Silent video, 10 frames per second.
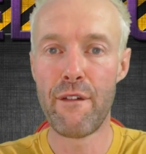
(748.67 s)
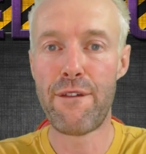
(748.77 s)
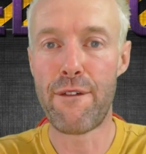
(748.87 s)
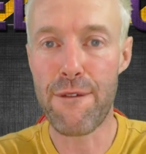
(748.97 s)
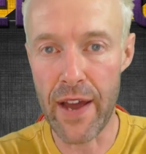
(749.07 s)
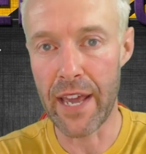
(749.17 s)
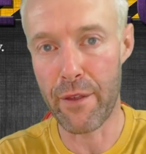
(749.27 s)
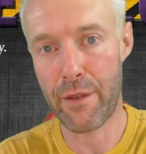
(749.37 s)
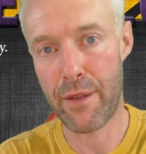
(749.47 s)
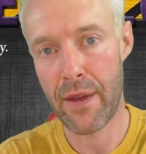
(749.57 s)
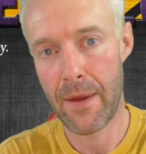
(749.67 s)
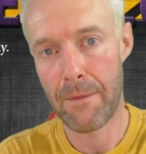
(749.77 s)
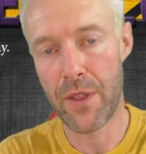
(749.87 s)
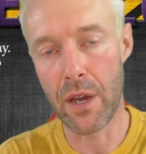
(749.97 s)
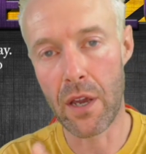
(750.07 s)
for faith
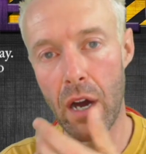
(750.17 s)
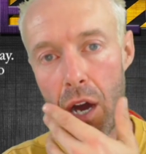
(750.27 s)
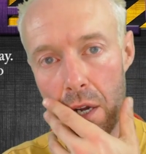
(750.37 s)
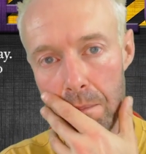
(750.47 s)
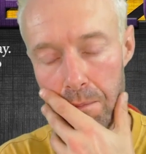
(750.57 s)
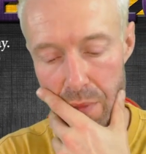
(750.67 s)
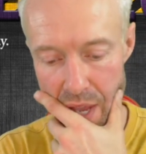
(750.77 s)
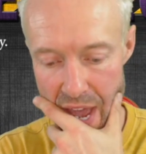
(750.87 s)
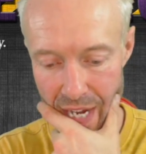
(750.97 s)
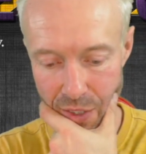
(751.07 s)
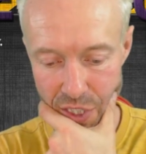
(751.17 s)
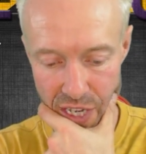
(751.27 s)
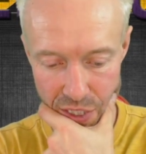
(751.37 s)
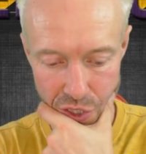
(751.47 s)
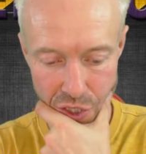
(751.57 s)
that God
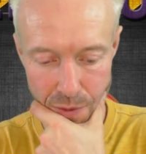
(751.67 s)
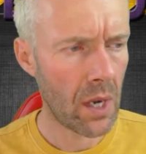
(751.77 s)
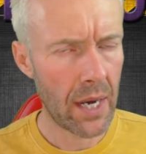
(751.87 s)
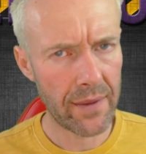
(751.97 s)
exists.